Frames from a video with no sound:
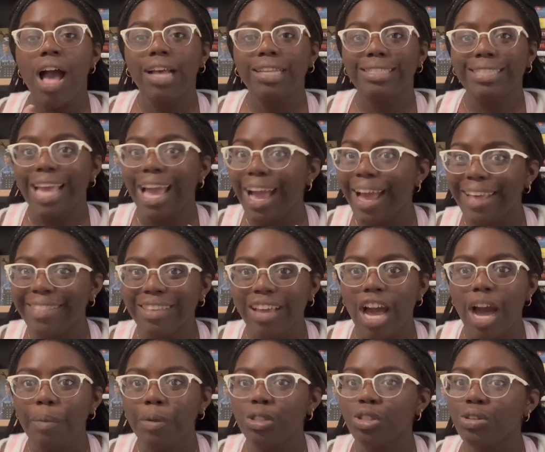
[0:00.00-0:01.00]
Say hi in the
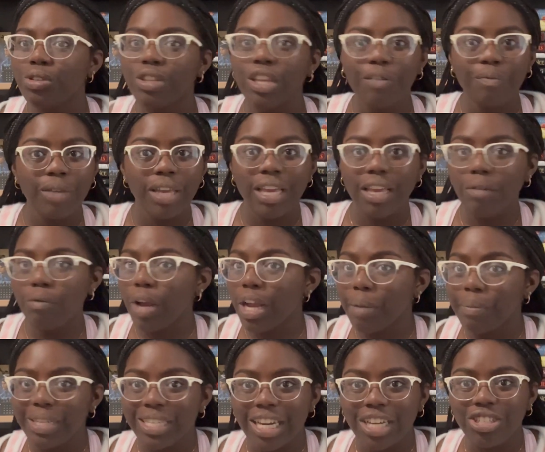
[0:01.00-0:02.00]
comments or leave me
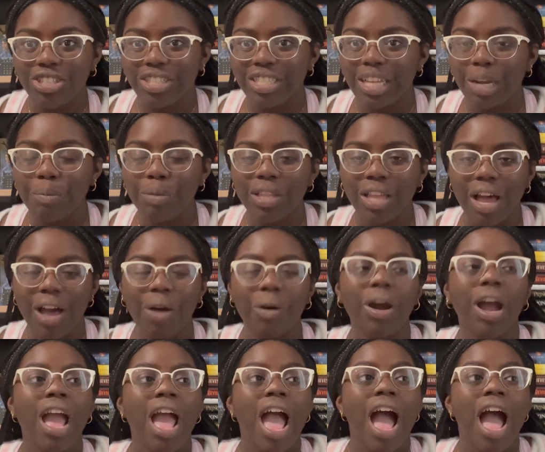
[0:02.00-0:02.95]
recommendations down below.